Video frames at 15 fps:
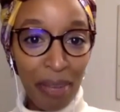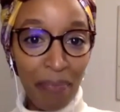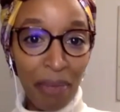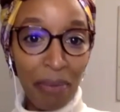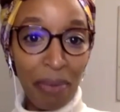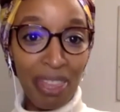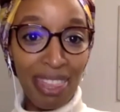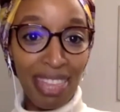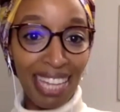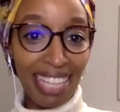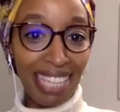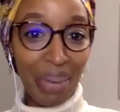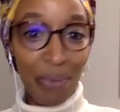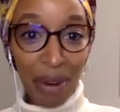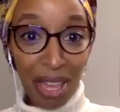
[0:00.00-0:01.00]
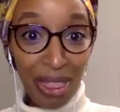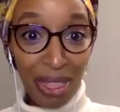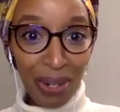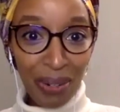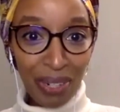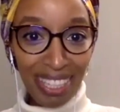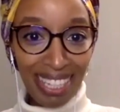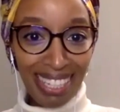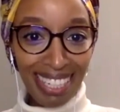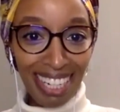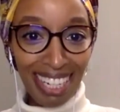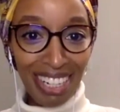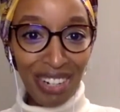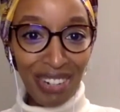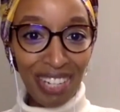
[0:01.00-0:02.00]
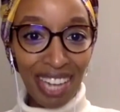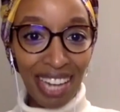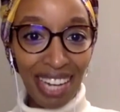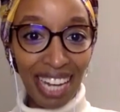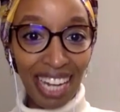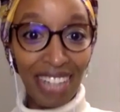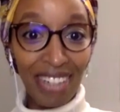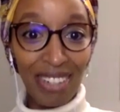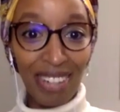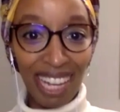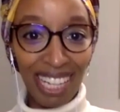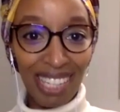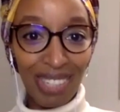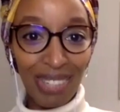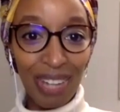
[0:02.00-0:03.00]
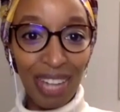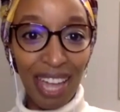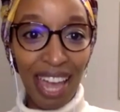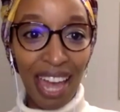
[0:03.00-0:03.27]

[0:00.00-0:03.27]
maybe things I went through in this country and I can relate to.